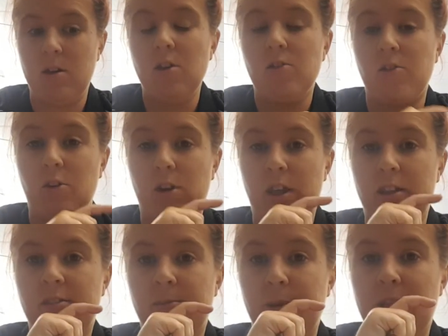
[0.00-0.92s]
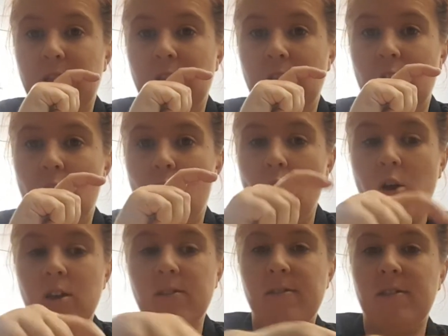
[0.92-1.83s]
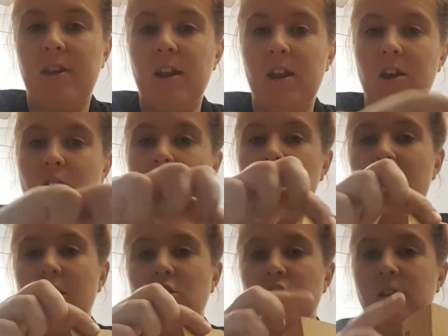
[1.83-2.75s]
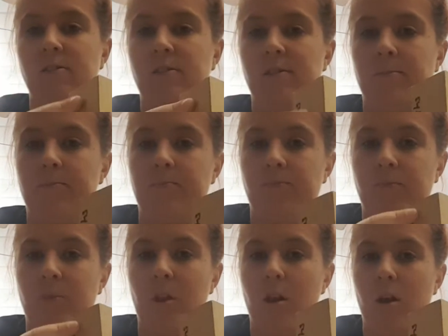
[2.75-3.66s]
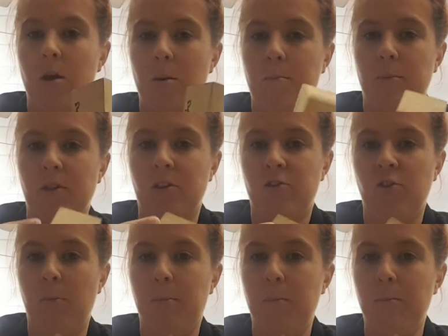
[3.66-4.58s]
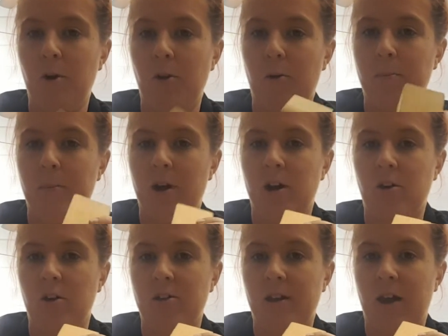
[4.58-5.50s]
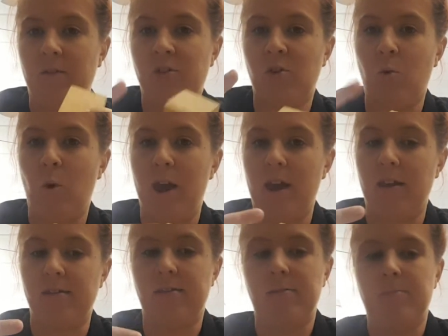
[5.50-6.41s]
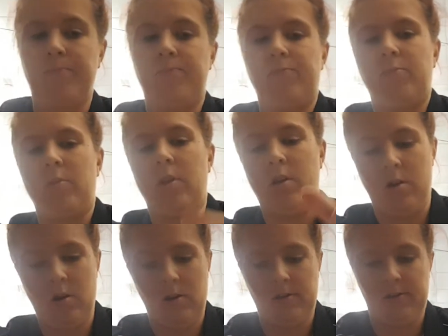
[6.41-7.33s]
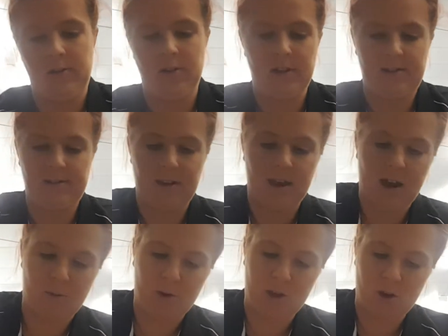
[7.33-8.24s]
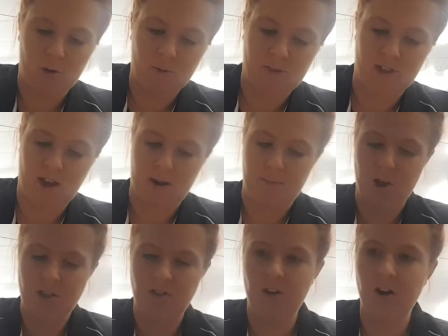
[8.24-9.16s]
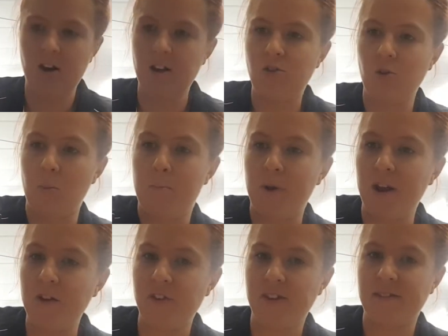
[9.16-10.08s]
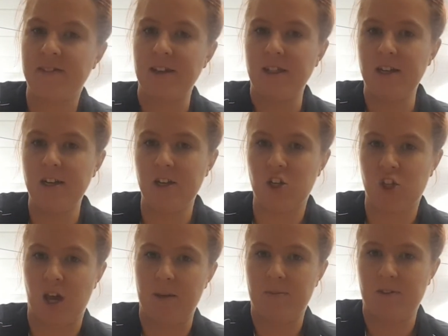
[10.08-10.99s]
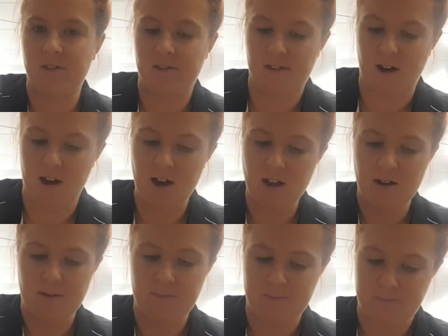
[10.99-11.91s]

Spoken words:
So it needs to be long and skinny on the edges, but the top and bottom are going to have squares. So let's see how we go with that. I might turn it into a bit of a cylinder shape to start.